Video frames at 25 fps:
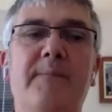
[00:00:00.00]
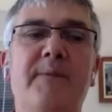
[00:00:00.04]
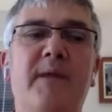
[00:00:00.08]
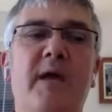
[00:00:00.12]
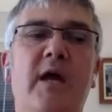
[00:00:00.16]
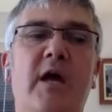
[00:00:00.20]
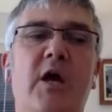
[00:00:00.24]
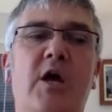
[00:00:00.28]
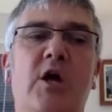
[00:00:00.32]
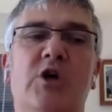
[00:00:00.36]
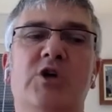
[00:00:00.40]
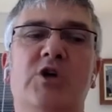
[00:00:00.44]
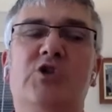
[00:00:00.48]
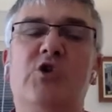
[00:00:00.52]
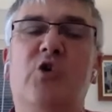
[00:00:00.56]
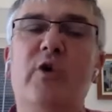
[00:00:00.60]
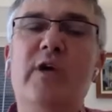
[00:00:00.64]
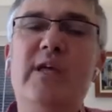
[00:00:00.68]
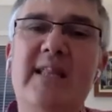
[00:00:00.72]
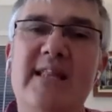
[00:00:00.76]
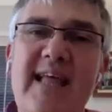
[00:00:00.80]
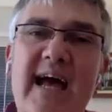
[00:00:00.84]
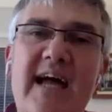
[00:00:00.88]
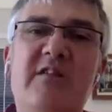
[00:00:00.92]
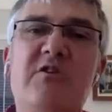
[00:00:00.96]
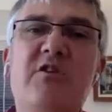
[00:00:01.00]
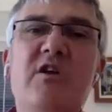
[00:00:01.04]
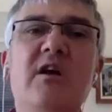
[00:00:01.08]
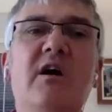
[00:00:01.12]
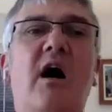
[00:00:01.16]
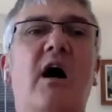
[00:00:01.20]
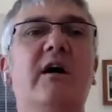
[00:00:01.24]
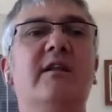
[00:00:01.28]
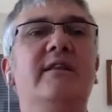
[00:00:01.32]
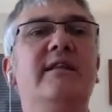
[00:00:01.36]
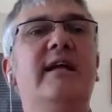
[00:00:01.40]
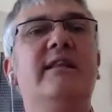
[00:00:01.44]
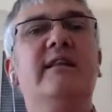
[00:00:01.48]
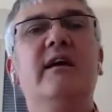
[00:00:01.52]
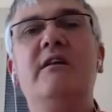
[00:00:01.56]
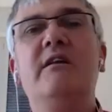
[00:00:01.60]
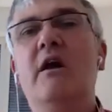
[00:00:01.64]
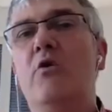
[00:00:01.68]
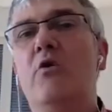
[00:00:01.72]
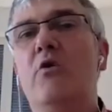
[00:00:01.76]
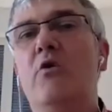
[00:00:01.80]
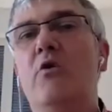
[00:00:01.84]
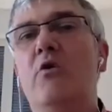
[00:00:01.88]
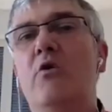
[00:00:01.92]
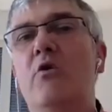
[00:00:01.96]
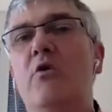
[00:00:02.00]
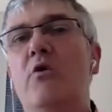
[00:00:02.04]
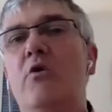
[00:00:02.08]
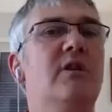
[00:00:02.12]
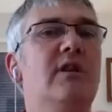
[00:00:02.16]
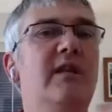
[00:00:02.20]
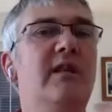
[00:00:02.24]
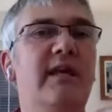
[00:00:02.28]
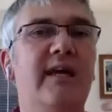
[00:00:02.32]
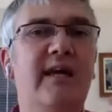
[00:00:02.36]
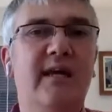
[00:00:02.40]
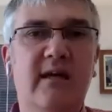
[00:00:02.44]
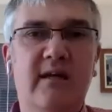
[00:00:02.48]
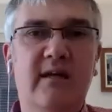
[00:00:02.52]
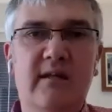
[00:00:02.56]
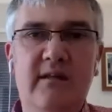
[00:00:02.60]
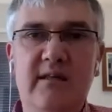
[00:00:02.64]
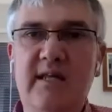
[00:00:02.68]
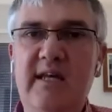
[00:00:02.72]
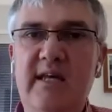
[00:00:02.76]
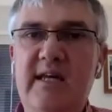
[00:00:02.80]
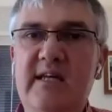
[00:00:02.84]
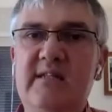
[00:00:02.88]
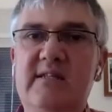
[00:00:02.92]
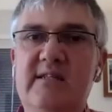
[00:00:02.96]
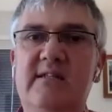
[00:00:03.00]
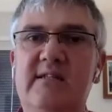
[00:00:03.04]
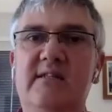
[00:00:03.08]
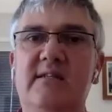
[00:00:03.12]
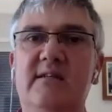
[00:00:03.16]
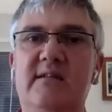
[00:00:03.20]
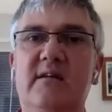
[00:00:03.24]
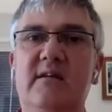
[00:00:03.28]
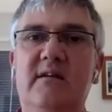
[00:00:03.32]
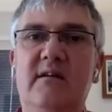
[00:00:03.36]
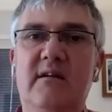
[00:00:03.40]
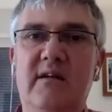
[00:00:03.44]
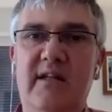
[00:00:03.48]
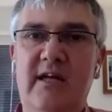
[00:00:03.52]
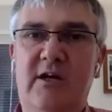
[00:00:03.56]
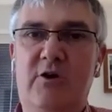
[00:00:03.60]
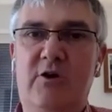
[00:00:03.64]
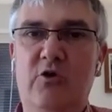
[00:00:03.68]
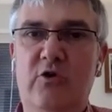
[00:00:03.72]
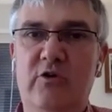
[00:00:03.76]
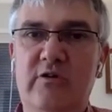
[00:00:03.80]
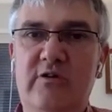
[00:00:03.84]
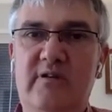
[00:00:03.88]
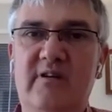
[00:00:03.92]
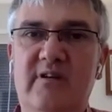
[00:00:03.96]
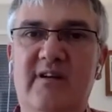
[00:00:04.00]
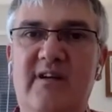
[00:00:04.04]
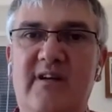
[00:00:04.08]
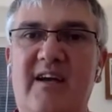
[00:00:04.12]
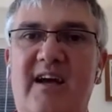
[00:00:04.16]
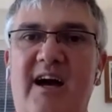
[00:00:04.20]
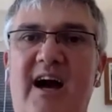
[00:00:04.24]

So in that regard, Netanyahu absolutely needs Likud,